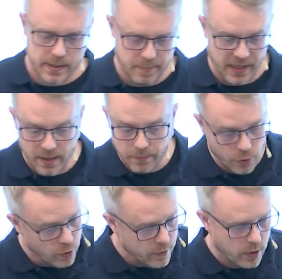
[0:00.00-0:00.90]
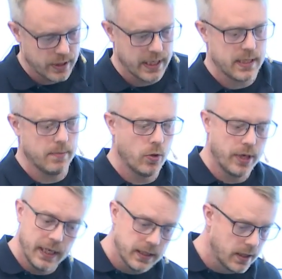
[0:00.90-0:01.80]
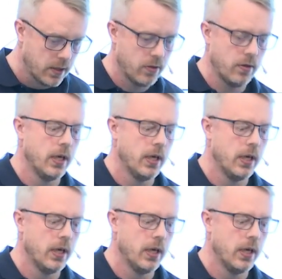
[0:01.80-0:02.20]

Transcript: been improved or takes some more data or